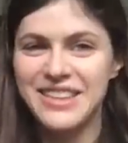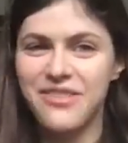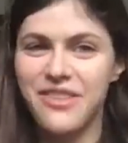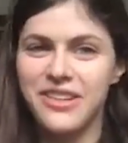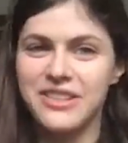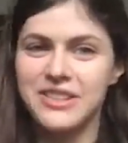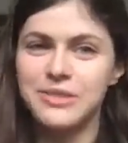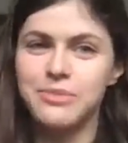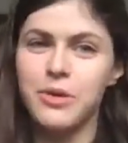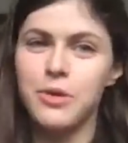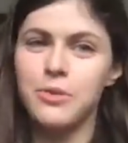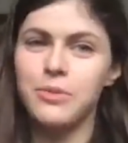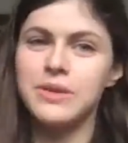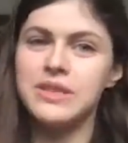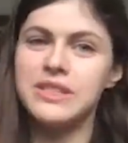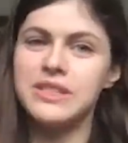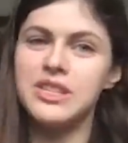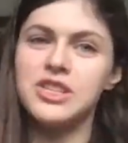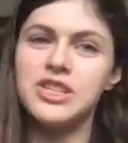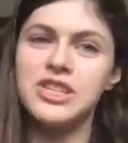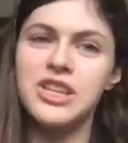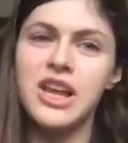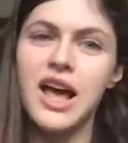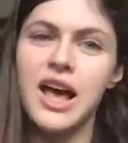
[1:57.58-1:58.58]
Oh,
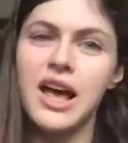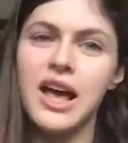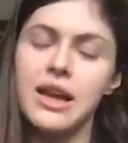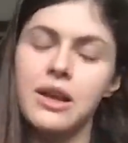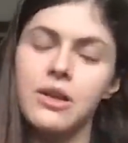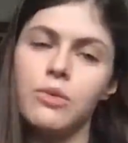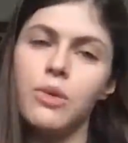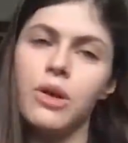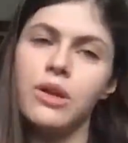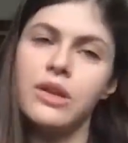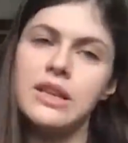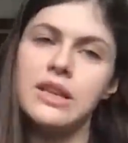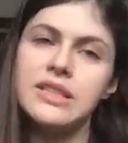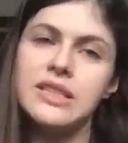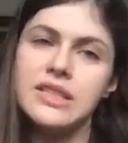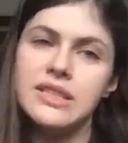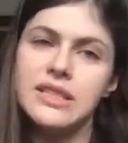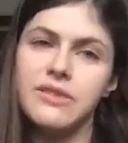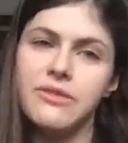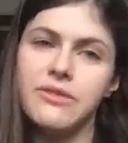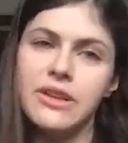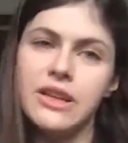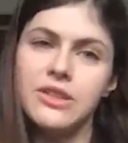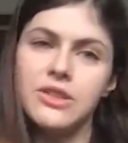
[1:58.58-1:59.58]
shine! Well, he does
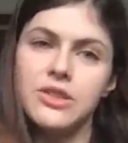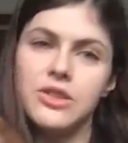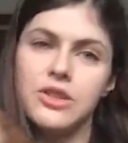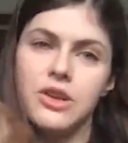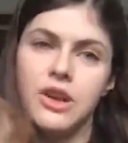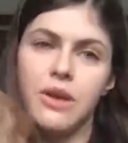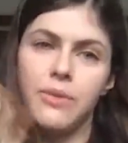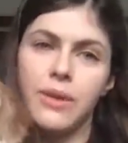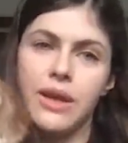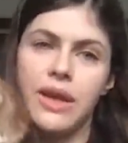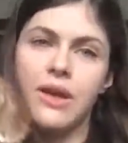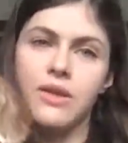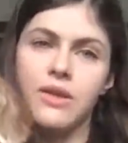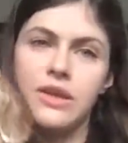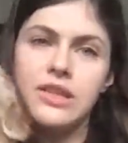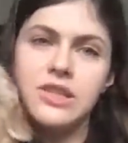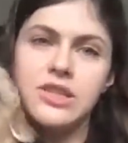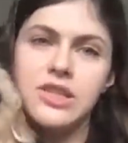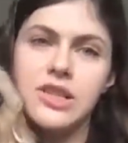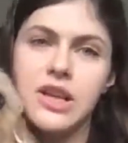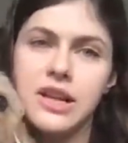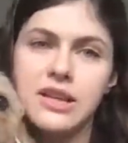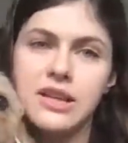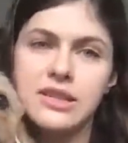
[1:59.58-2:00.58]
have an Instagram account. He
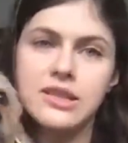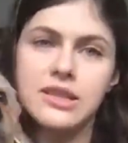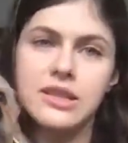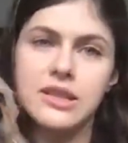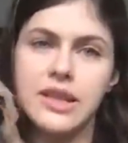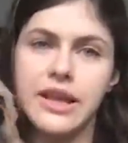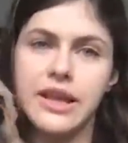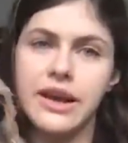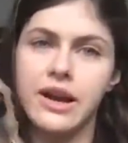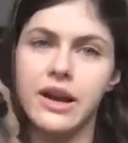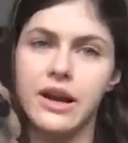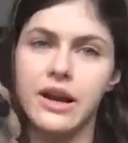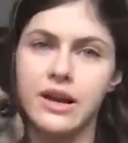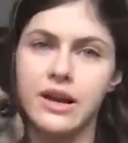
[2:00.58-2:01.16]
shines on there.